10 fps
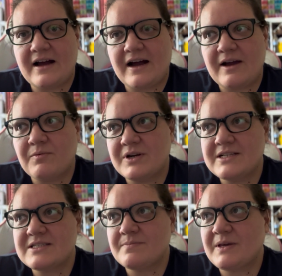I want
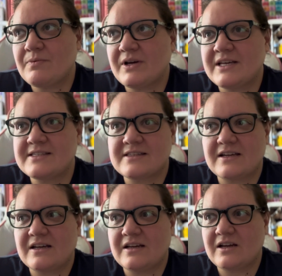it to be what his
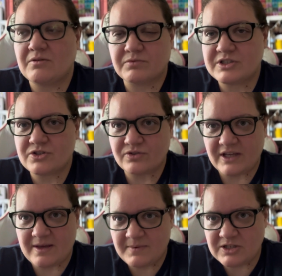original
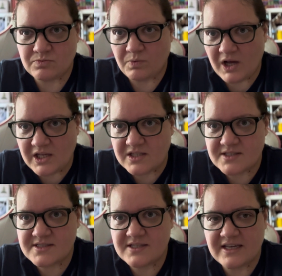image
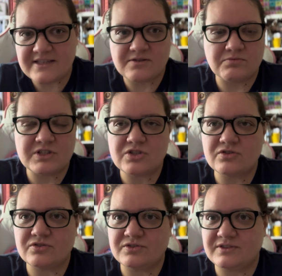was, his
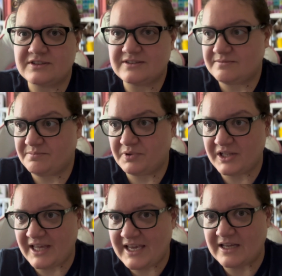original
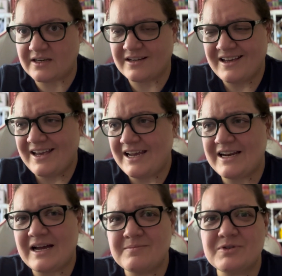plan. And
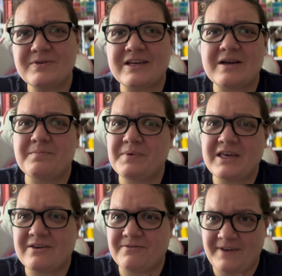I'm doing a
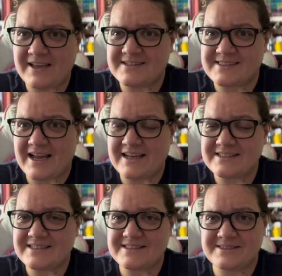pink fade
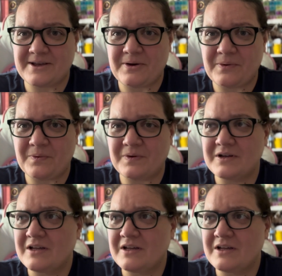set, so